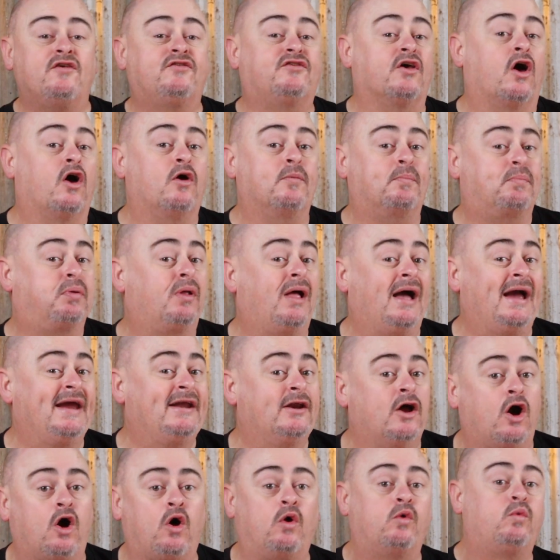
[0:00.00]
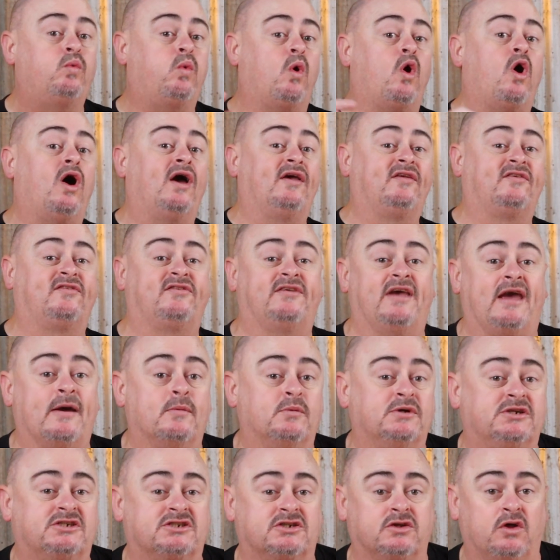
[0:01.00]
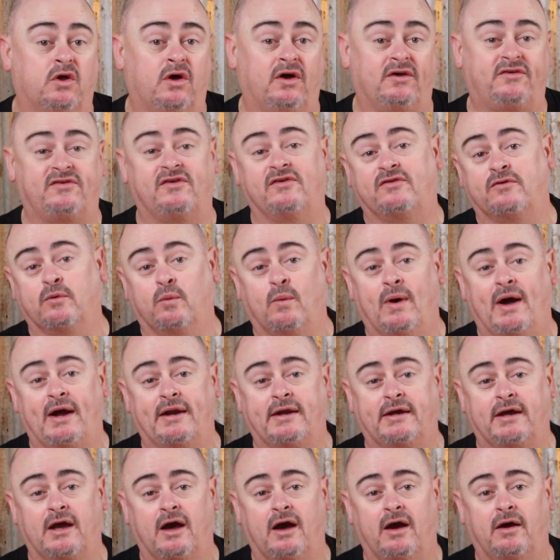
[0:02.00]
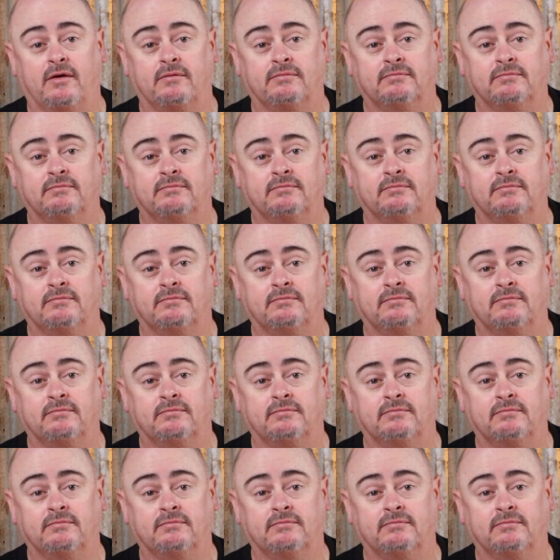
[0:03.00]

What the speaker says: So plain old white sandwich slice is the way to go.